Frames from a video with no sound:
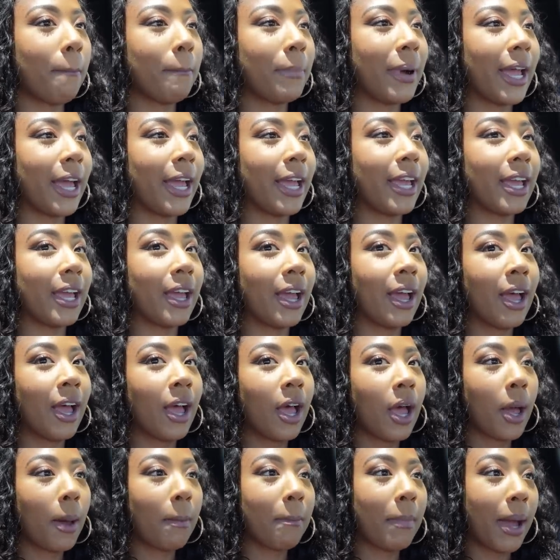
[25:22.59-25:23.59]
But
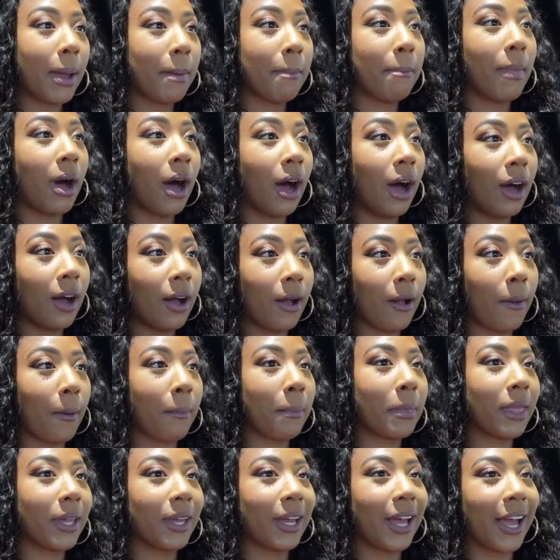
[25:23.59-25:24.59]
my
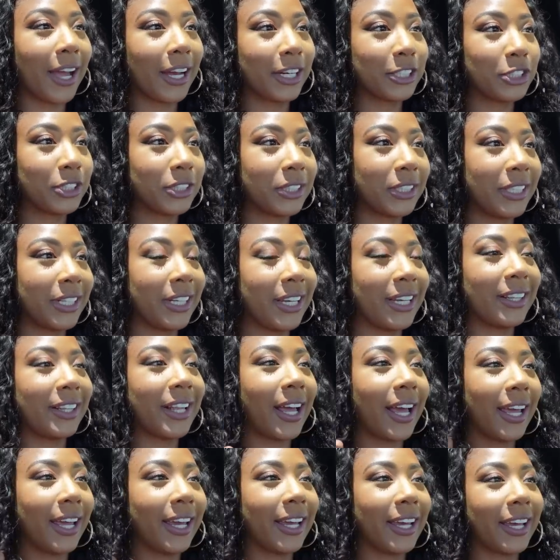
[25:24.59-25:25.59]
mom actually,
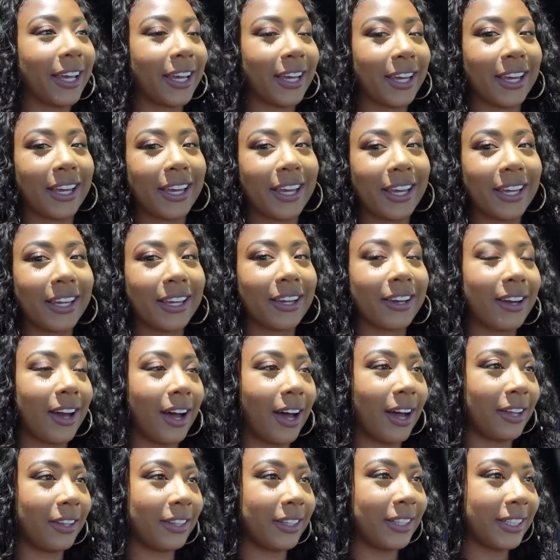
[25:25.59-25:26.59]
like, in
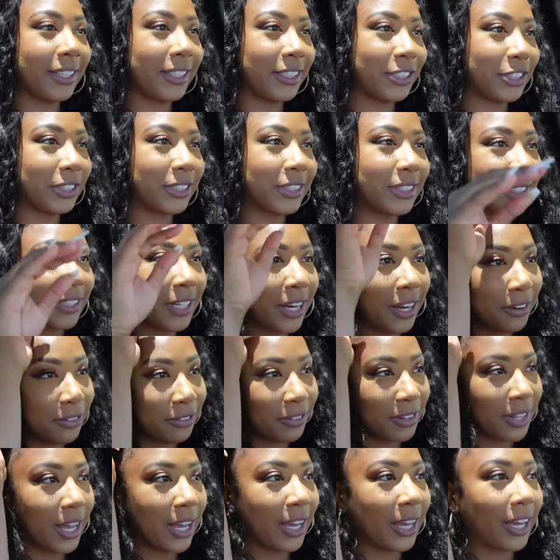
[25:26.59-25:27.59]
college and
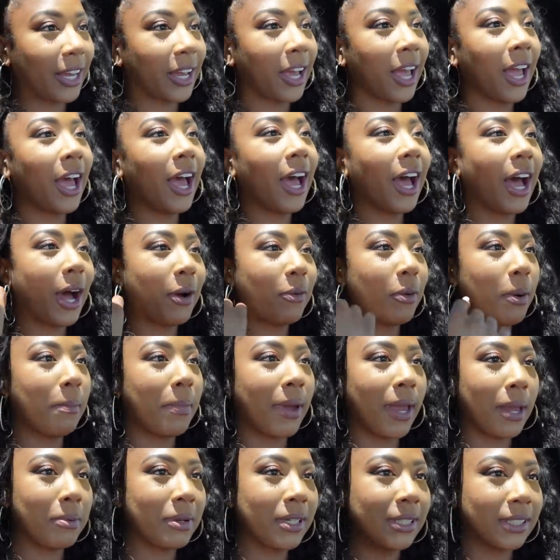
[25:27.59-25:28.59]
stuff, like, I would
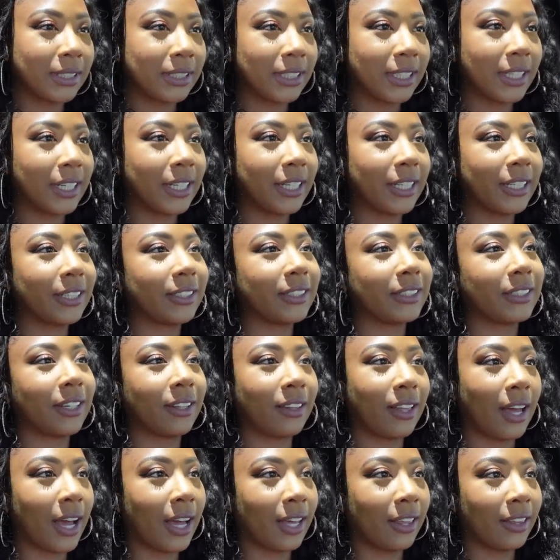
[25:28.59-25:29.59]
babysit
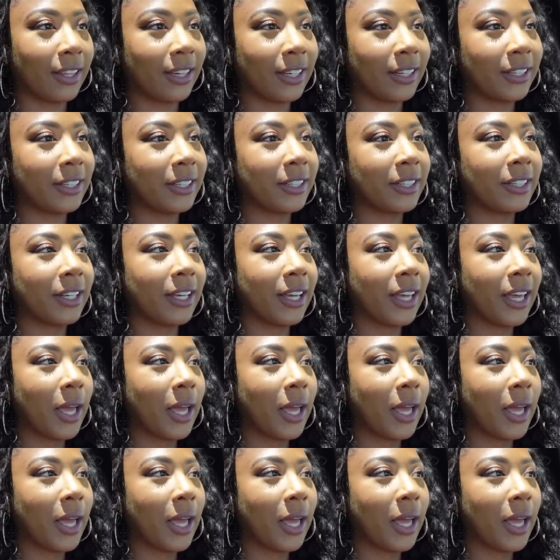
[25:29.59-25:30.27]
Delilah,